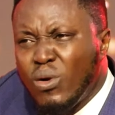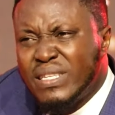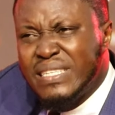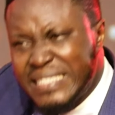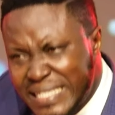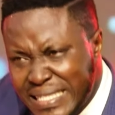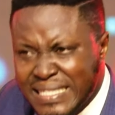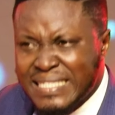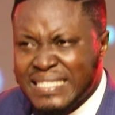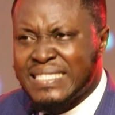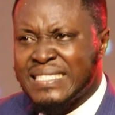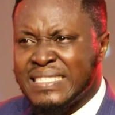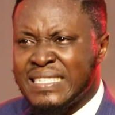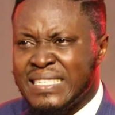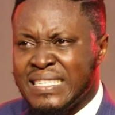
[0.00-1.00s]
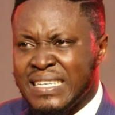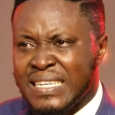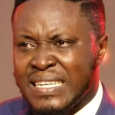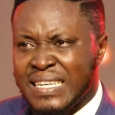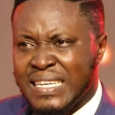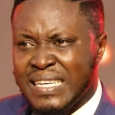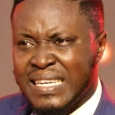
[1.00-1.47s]
is.
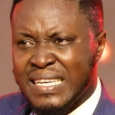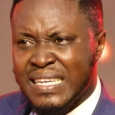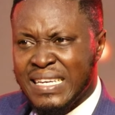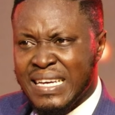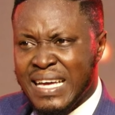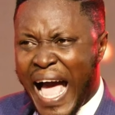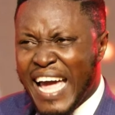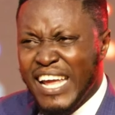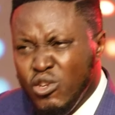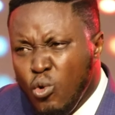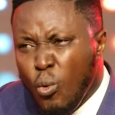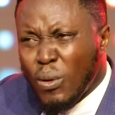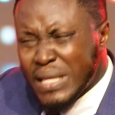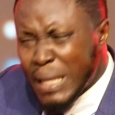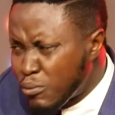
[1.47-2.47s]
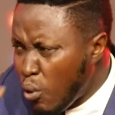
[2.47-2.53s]
I know what I'm talking